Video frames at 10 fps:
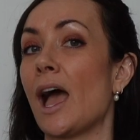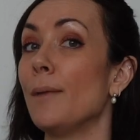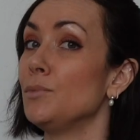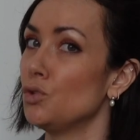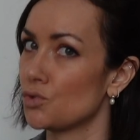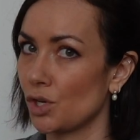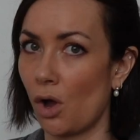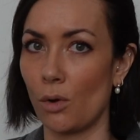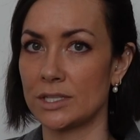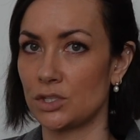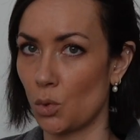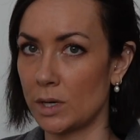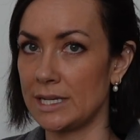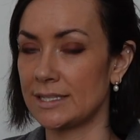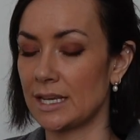I'm usually always a
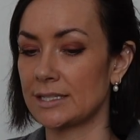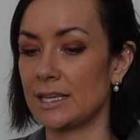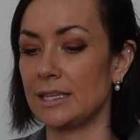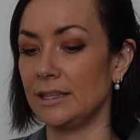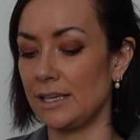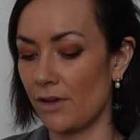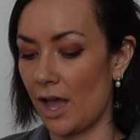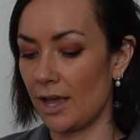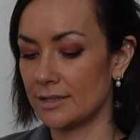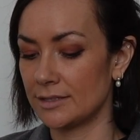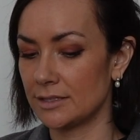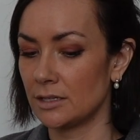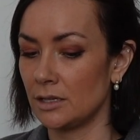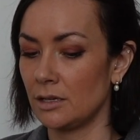26 in Levi's.